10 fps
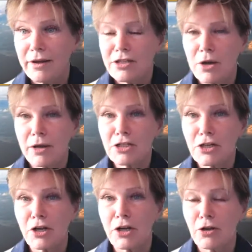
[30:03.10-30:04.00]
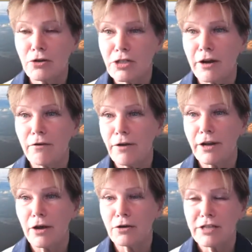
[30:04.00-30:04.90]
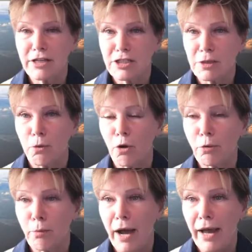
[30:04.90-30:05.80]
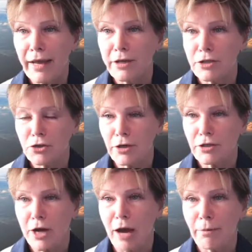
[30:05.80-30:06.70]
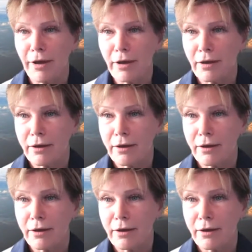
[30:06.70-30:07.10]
So I'm just going to use their videos that support my industry or topic